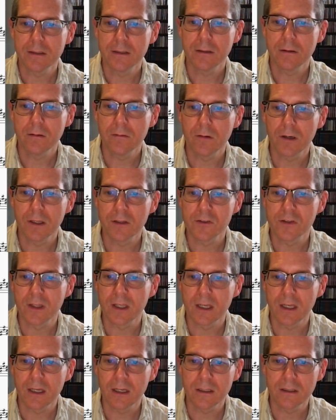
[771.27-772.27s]
what is
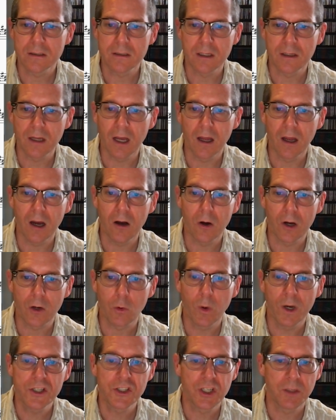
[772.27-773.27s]
that? A
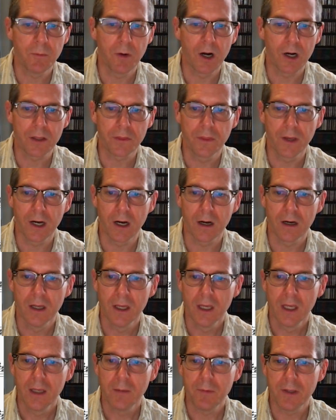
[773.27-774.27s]
question mark there
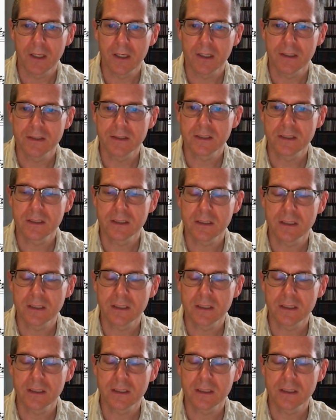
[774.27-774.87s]
because